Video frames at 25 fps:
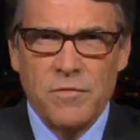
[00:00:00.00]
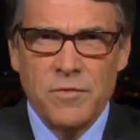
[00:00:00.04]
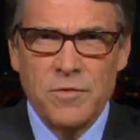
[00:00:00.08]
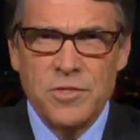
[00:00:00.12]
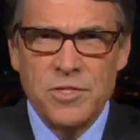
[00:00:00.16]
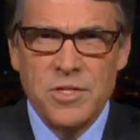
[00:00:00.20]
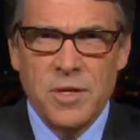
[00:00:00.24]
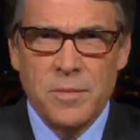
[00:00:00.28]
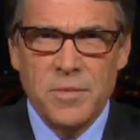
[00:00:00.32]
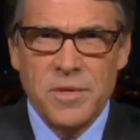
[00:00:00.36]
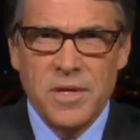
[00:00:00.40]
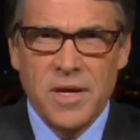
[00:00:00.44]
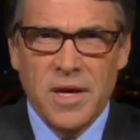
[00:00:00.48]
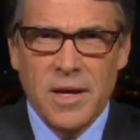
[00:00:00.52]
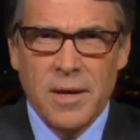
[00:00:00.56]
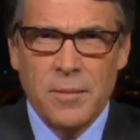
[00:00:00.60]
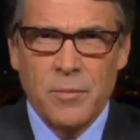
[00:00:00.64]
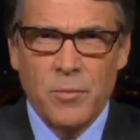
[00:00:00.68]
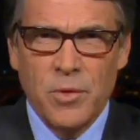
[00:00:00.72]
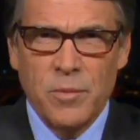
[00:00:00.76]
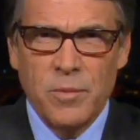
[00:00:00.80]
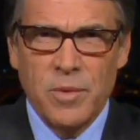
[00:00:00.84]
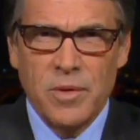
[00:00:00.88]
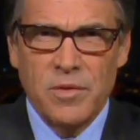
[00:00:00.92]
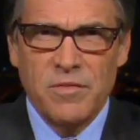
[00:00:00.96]
on for some
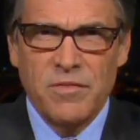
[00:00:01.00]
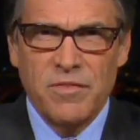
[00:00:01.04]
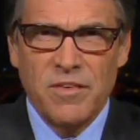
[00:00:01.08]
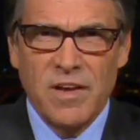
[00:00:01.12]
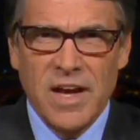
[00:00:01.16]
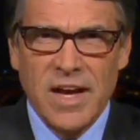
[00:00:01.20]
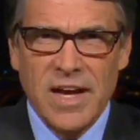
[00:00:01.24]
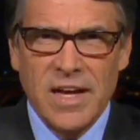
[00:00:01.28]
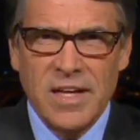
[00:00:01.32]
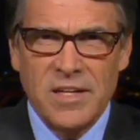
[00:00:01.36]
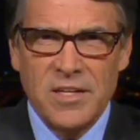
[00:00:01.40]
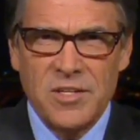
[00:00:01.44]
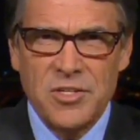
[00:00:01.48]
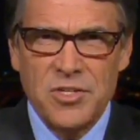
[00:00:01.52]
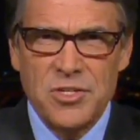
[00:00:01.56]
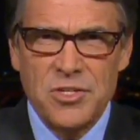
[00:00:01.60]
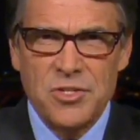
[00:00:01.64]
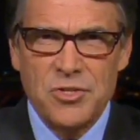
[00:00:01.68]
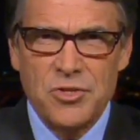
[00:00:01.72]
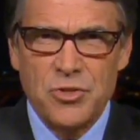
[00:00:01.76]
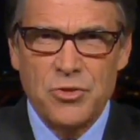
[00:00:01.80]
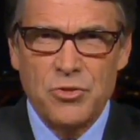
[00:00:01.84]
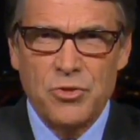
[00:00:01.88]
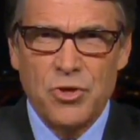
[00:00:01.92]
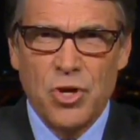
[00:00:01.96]
time. We've been flagging this
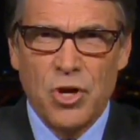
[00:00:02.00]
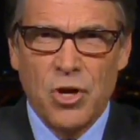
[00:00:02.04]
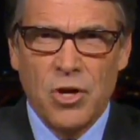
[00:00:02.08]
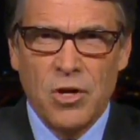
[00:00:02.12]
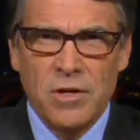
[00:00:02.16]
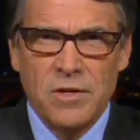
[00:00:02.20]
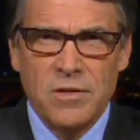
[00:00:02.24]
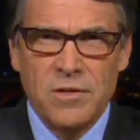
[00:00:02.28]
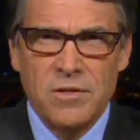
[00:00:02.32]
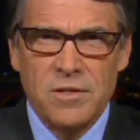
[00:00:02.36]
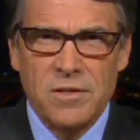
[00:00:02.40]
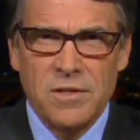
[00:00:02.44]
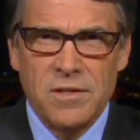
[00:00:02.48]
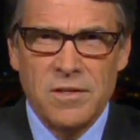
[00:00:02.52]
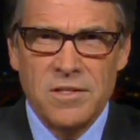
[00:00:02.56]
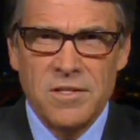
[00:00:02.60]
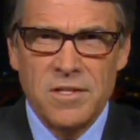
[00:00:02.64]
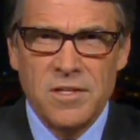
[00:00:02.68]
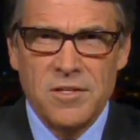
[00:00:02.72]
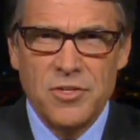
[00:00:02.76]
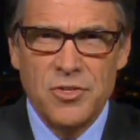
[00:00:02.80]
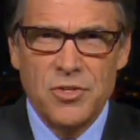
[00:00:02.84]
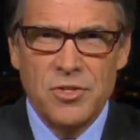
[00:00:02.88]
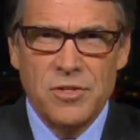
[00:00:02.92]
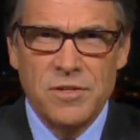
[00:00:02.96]
issue, calling it to the
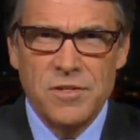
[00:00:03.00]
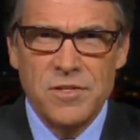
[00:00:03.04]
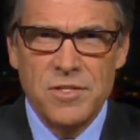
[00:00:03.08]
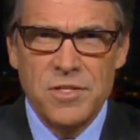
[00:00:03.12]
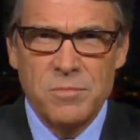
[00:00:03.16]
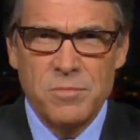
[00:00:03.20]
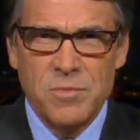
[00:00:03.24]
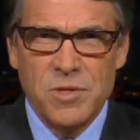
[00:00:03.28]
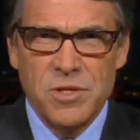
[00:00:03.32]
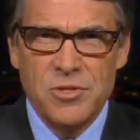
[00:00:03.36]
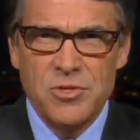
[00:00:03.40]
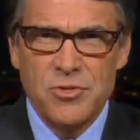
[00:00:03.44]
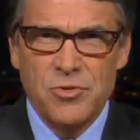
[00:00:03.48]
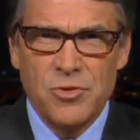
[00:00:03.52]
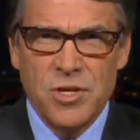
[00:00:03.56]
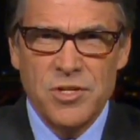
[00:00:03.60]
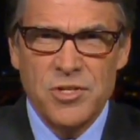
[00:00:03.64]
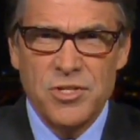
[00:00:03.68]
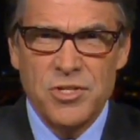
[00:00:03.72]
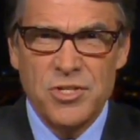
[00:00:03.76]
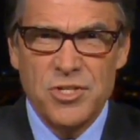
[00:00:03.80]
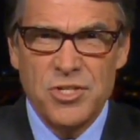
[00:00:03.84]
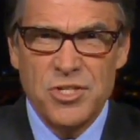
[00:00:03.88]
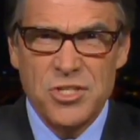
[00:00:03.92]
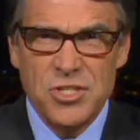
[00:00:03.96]
attention of this
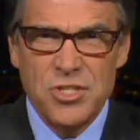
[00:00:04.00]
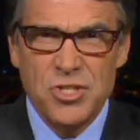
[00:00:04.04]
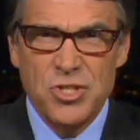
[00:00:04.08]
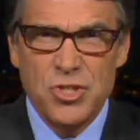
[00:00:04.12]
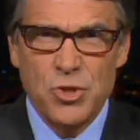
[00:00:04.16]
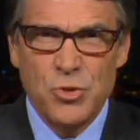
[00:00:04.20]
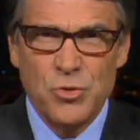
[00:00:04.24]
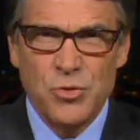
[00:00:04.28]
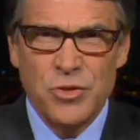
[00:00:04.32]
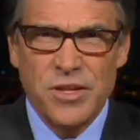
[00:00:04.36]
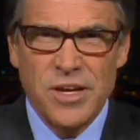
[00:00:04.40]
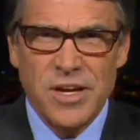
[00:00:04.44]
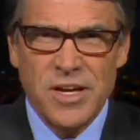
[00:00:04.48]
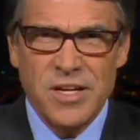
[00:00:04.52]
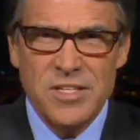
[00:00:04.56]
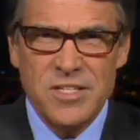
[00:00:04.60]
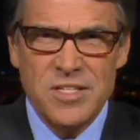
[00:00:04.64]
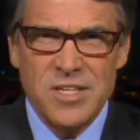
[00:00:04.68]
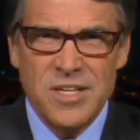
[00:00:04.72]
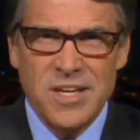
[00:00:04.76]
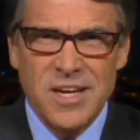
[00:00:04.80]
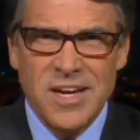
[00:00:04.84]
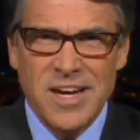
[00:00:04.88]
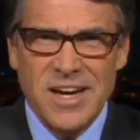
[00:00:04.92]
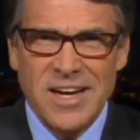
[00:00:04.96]
administration since
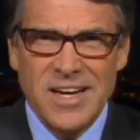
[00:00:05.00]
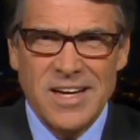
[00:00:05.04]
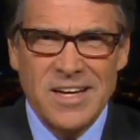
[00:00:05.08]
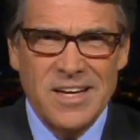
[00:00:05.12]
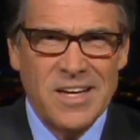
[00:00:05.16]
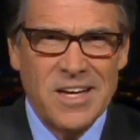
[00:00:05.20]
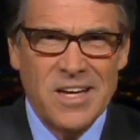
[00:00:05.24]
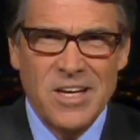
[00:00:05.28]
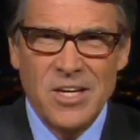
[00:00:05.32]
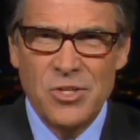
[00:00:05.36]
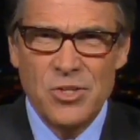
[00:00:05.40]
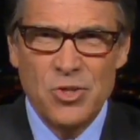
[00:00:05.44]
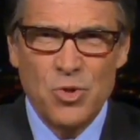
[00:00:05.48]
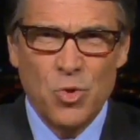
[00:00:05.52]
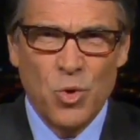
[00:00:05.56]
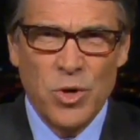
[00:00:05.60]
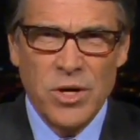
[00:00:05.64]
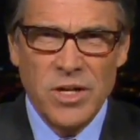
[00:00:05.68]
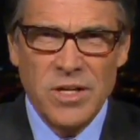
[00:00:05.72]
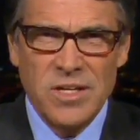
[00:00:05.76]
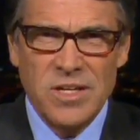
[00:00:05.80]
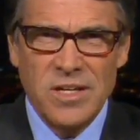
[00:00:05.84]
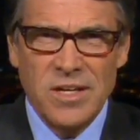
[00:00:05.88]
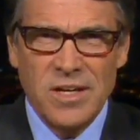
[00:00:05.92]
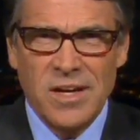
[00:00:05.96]
2009.
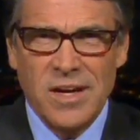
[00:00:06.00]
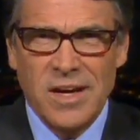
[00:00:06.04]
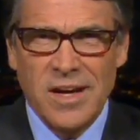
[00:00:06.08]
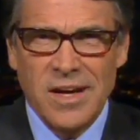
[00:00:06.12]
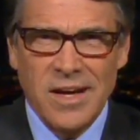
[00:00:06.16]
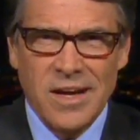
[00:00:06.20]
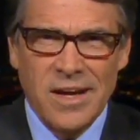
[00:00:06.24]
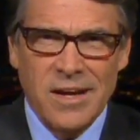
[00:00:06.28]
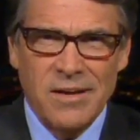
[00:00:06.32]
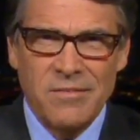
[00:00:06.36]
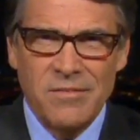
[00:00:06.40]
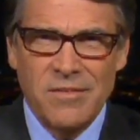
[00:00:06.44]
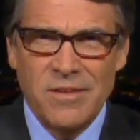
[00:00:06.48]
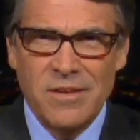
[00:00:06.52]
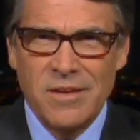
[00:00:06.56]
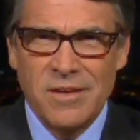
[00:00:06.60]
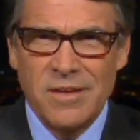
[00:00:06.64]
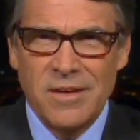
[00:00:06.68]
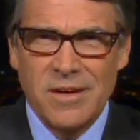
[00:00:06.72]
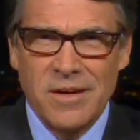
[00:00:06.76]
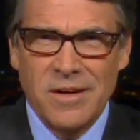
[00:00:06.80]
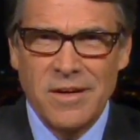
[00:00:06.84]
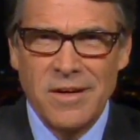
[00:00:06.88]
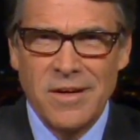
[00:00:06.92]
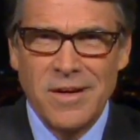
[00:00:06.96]
2010, I gave
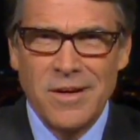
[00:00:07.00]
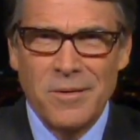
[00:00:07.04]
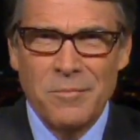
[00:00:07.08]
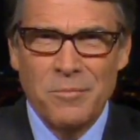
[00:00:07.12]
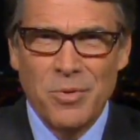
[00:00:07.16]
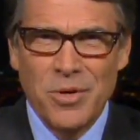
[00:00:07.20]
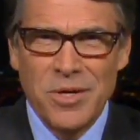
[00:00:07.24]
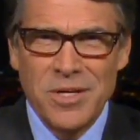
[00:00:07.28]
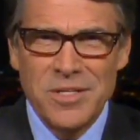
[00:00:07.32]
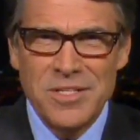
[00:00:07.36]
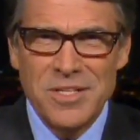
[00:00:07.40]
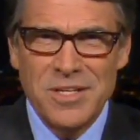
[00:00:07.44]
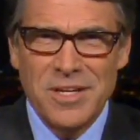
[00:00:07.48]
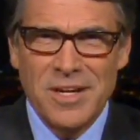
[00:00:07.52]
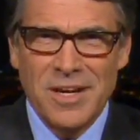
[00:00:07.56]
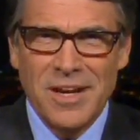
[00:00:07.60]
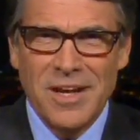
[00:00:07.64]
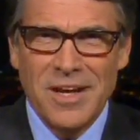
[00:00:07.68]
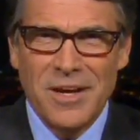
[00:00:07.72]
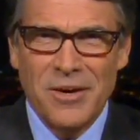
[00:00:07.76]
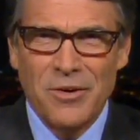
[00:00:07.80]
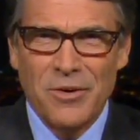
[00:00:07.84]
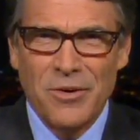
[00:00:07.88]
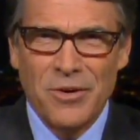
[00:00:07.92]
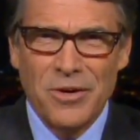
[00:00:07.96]
the president a
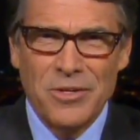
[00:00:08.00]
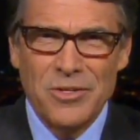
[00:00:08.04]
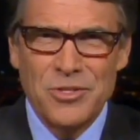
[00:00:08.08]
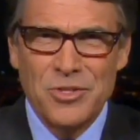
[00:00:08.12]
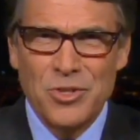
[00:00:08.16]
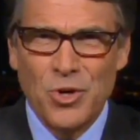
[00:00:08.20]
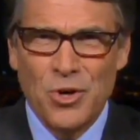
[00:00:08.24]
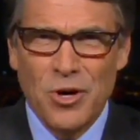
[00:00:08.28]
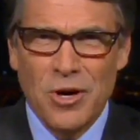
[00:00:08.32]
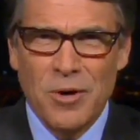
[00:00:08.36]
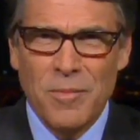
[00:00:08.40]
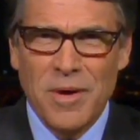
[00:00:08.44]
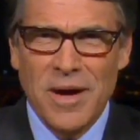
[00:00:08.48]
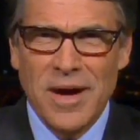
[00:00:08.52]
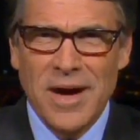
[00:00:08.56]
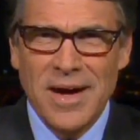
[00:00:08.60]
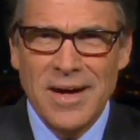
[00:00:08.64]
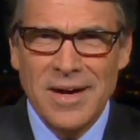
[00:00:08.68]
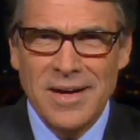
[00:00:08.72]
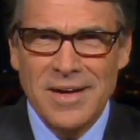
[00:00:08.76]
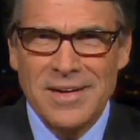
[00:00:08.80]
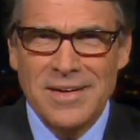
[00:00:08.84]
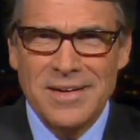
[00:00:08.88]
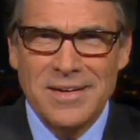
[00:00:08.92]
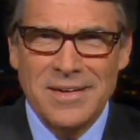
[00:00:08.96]
letter on a
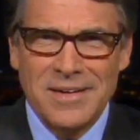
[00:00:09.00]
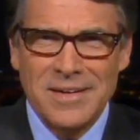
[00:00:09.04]
tarmac.